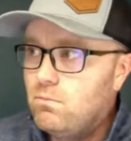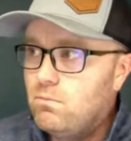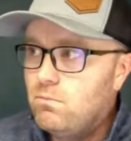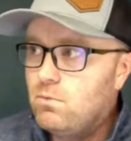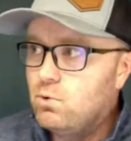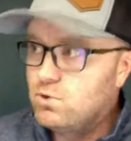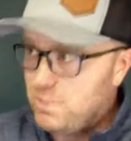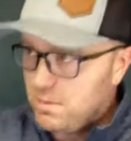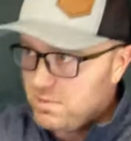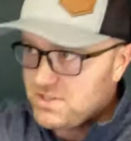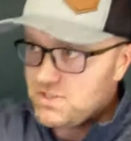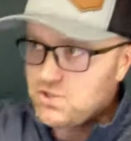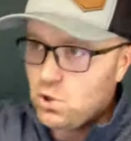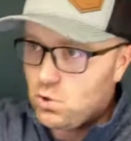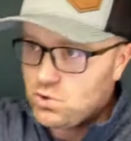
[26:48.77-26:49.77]
Who was my
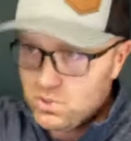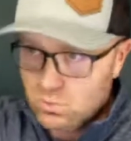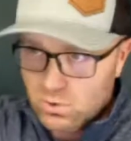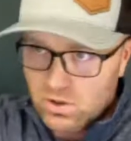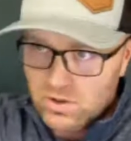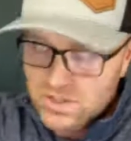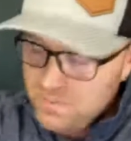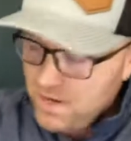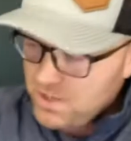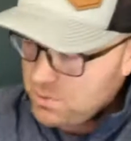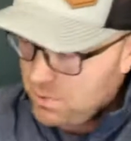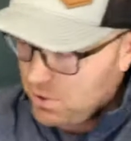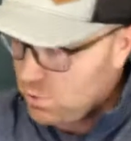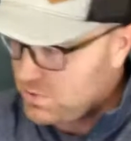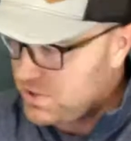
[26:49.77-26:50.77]
business coach? We were in this
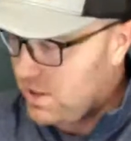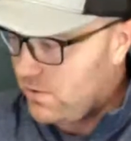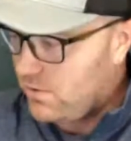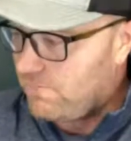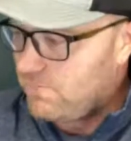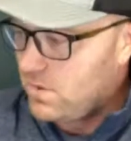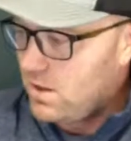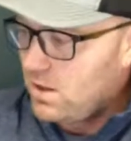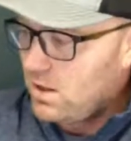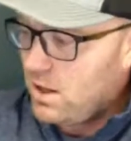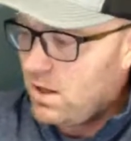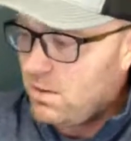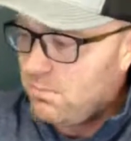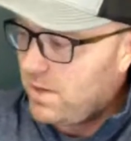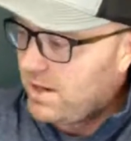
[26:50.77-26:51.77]
mastermind group together.
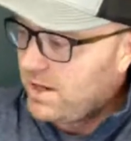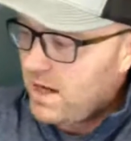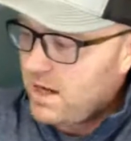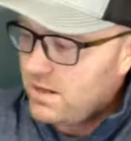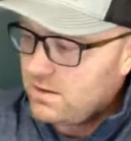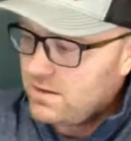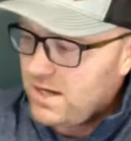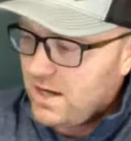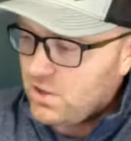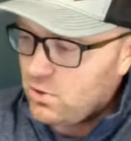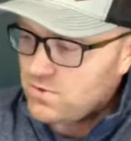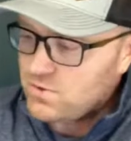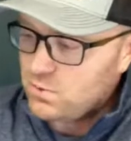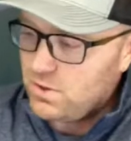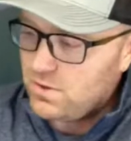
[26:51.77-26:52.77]
Mike got
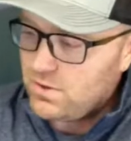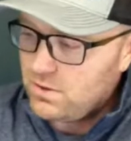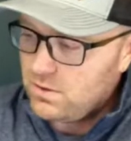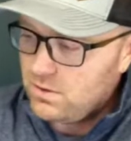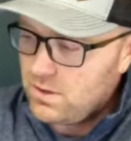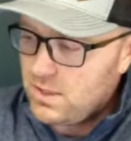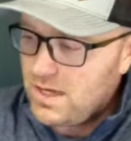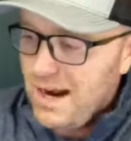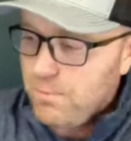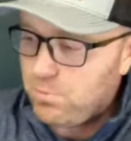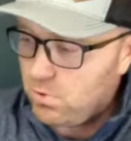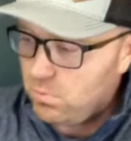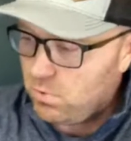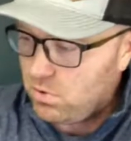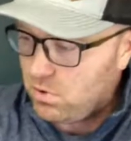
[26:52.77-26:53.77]
diagnosed with
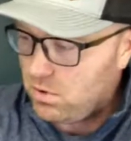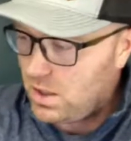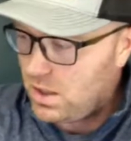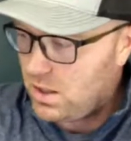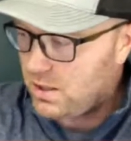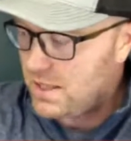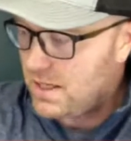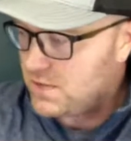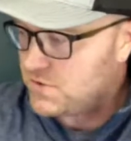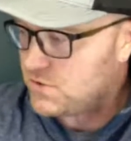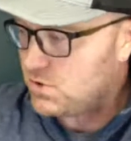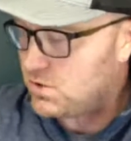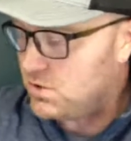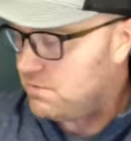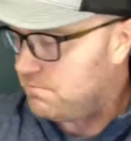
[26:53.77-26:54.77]
inoperable
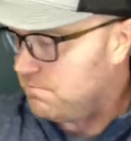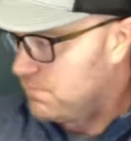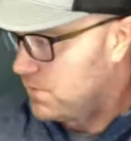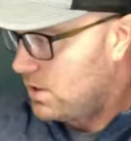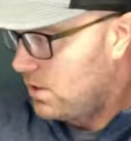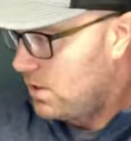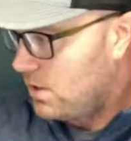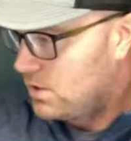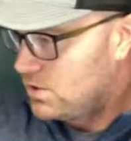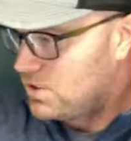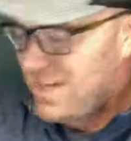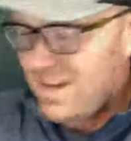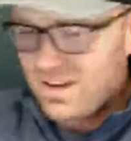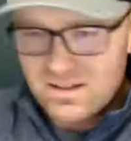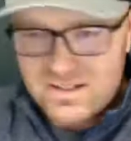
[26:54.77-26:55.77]
cancer, and just
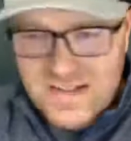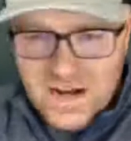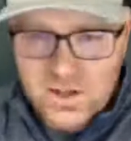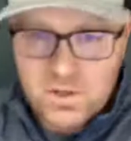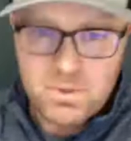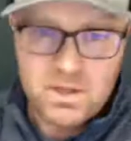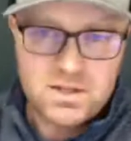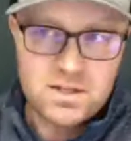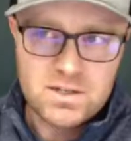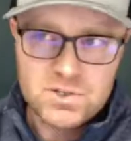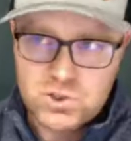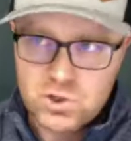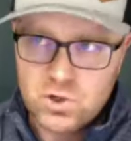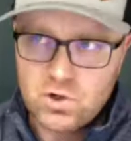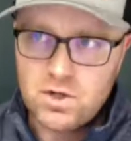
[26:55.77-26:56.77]
had documented his
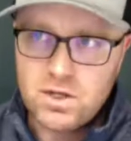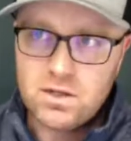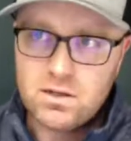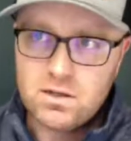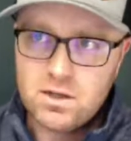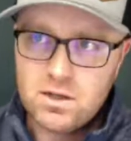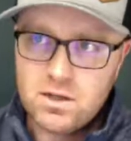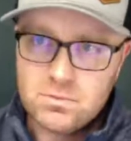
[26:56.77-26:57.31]
journey.